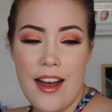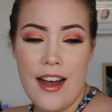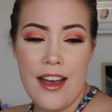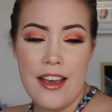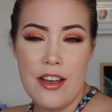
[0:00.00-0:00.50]

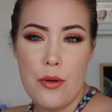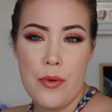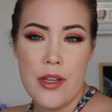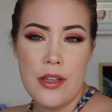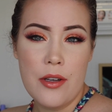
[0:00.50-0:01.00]
I
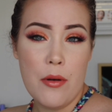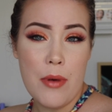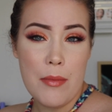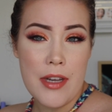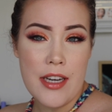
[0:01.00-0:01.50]
will go
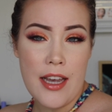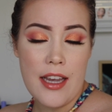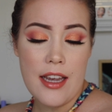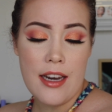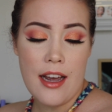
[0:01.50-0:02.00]
about my
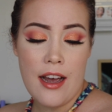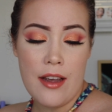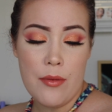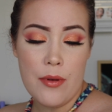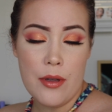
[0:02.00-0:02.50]
day and
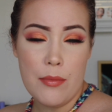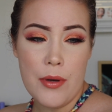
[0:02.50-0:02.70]
I will